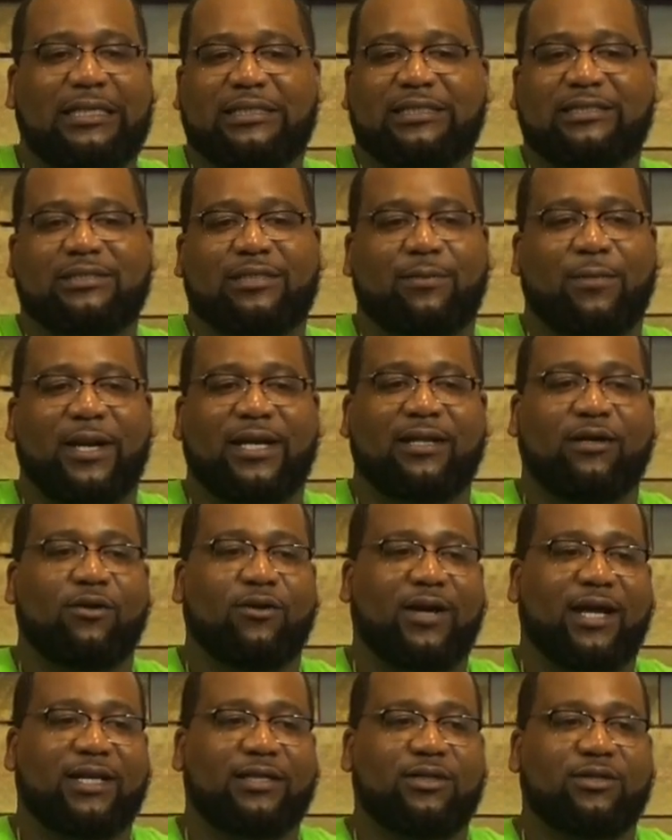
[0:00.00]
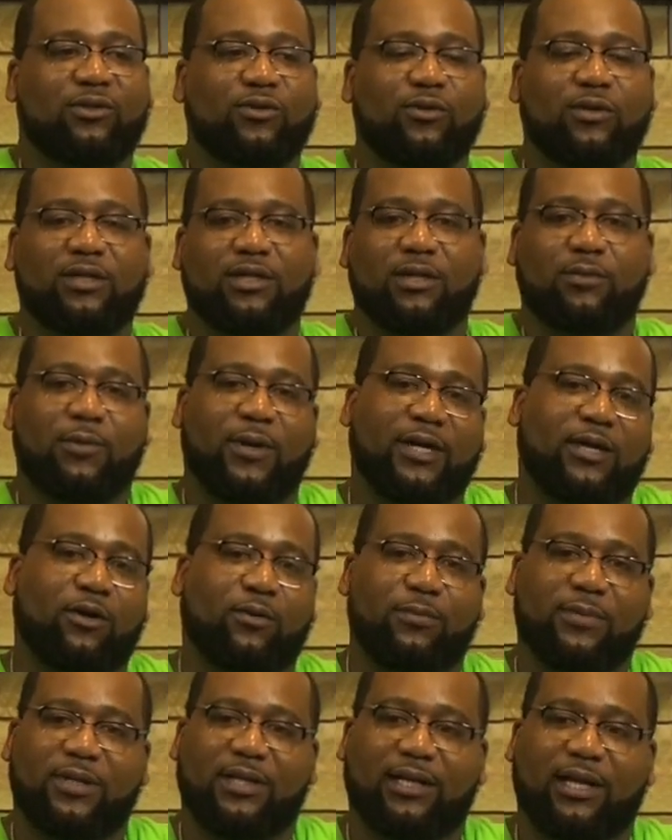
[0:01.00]
Somebody gonna have to do it to break
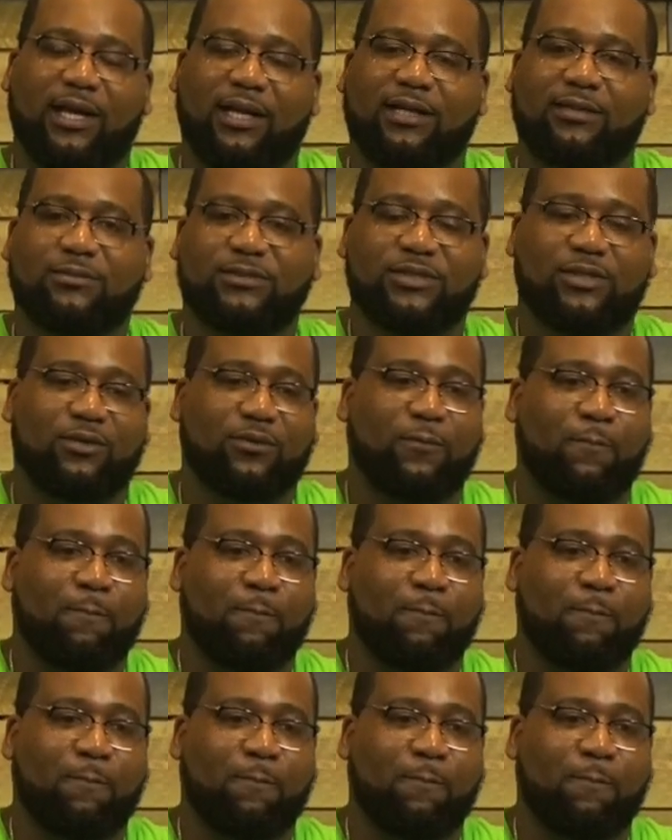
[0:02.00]
open the game. So